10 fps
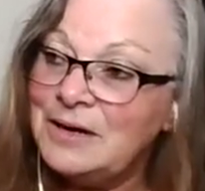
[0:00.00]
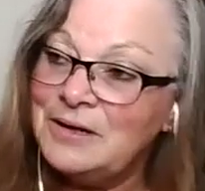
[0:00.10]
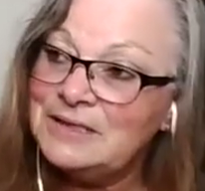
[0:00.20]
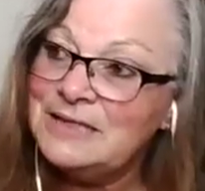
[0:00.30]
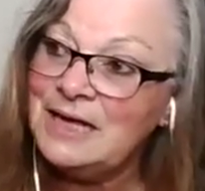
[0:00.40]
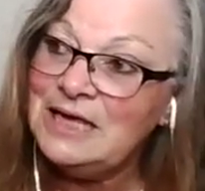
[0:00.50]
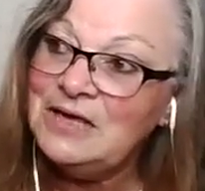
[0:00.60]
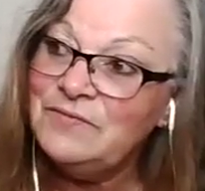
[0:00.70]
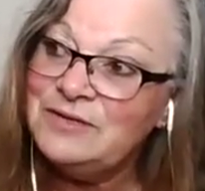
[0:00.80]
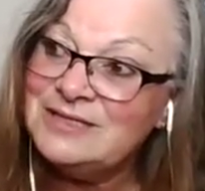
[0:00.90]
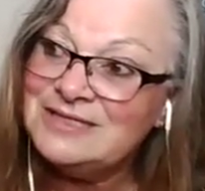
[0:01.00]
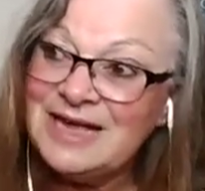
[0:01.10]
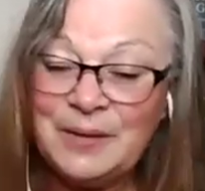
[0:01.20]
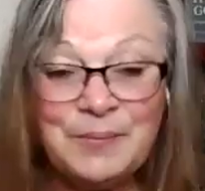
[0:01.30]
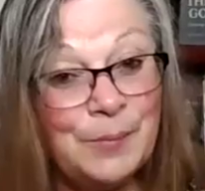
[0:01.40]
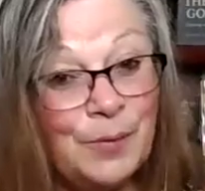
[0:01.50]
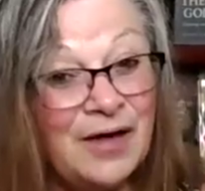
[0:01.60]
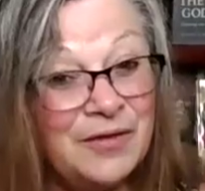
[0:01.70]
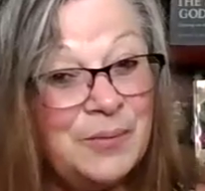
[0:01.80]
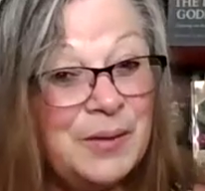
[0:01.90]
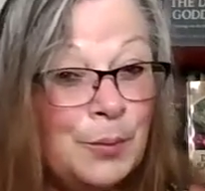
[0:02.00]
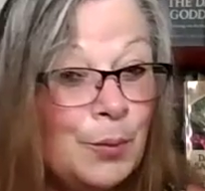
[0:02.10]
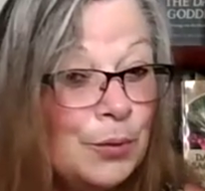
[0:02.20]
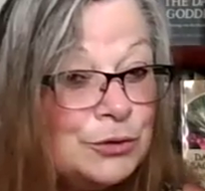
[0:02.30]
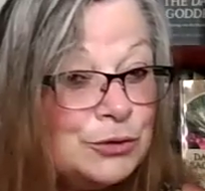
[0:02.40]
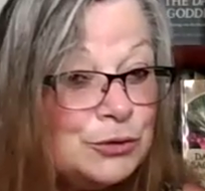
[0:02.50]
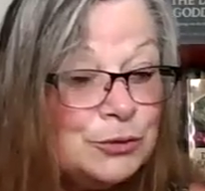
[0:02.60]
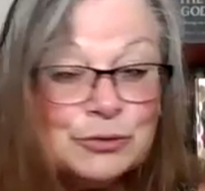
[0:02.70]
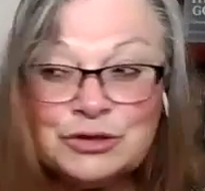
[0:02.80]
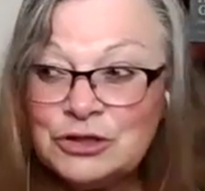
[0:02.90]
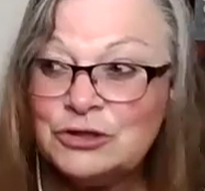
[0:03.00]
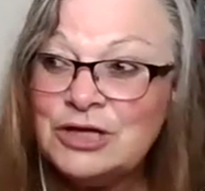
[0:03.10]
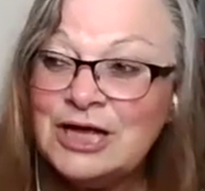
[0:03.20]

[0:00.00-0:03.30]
can I say, even today other people want to, or